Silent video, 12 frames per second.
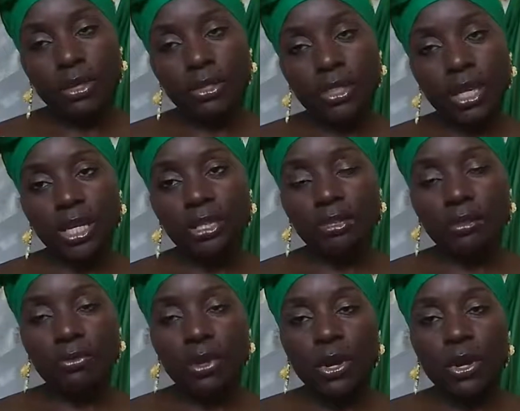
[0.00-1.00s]
taste of
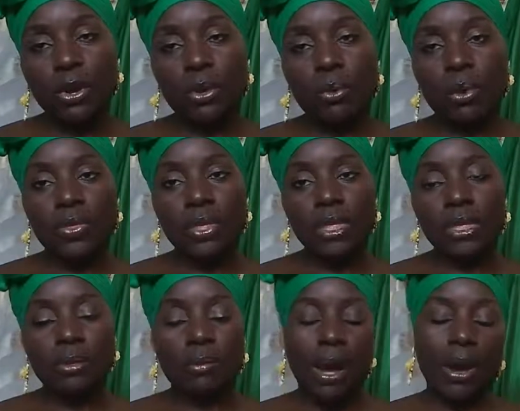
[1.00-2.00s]
what this is
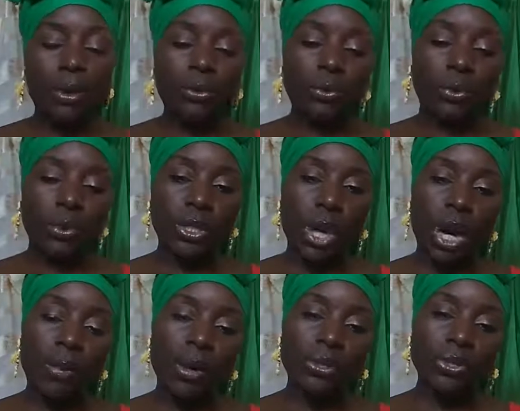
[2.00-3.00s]
about when we talk
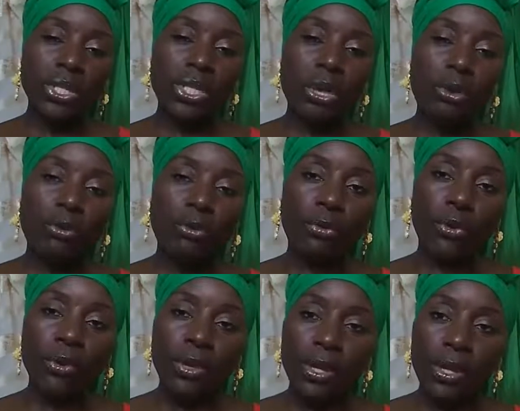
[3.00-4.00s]
about self
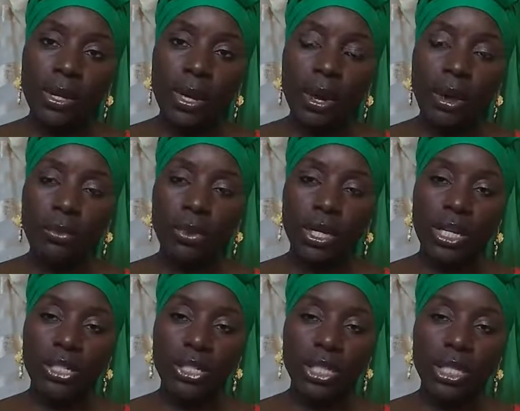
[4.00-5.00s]

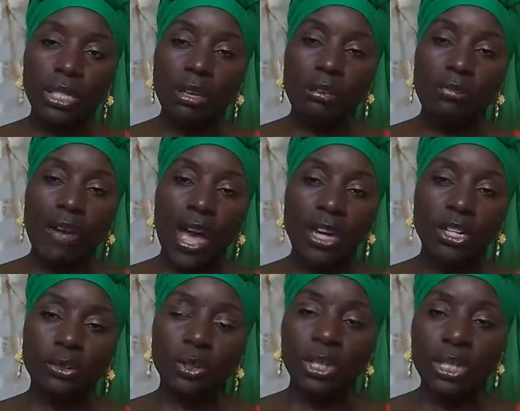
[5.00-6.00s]
relations, self
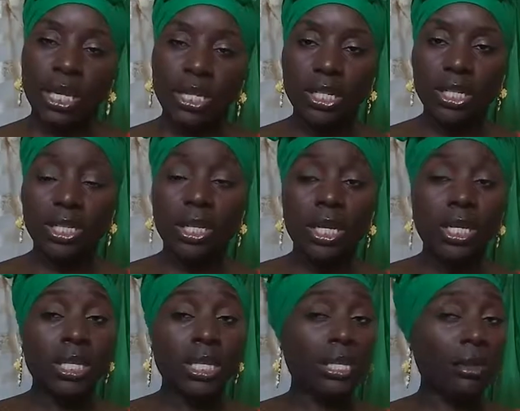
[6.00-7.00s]
actualization,
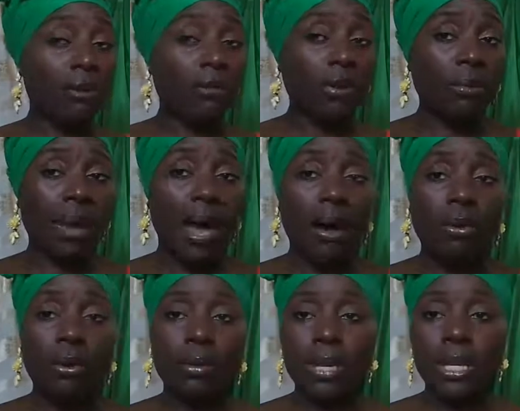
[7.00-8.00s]
self
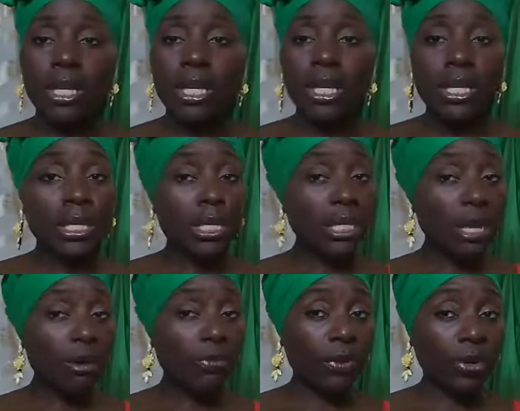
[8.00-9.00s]
empowerment,
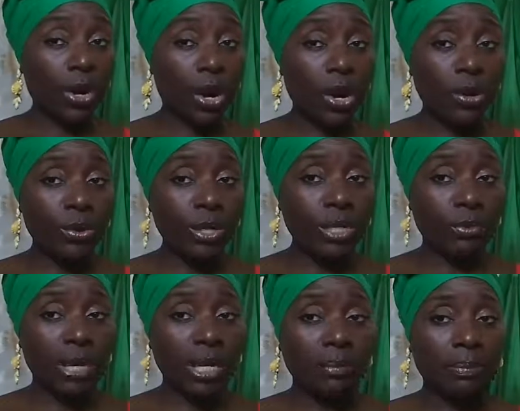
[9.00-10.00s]
self
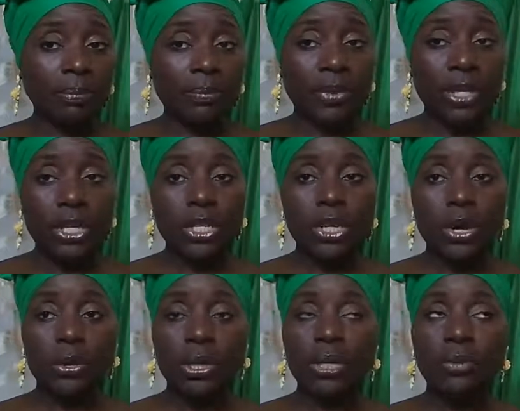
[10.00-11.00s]
encouragement. You
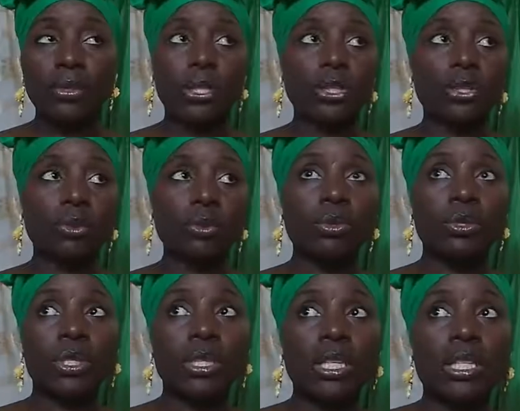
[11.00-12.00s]
know, even in the scriptures, it
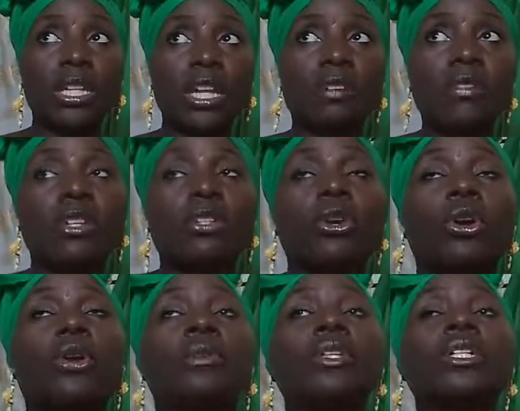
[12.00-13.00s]
says David
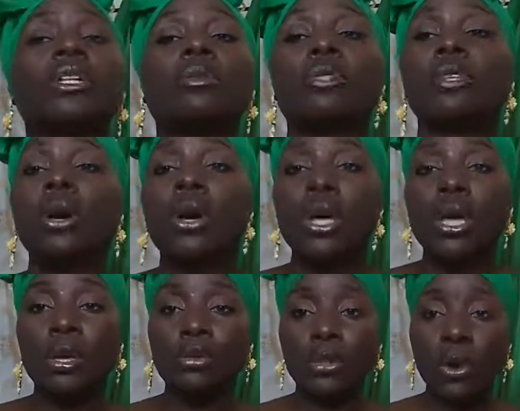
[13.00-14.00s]
encouraged his
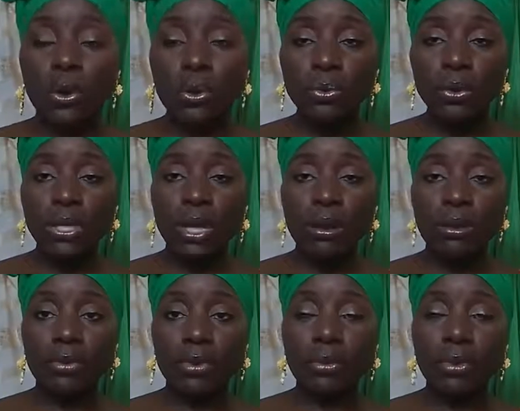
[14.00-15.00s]
own
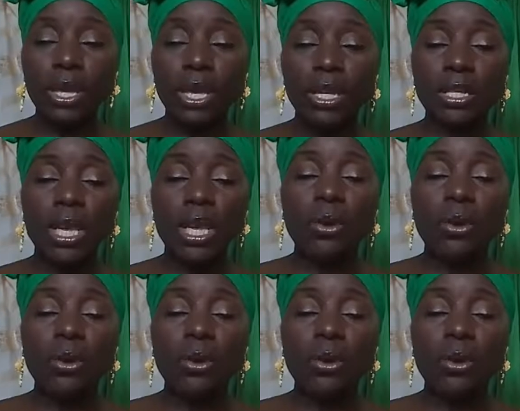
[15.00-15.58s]
self, and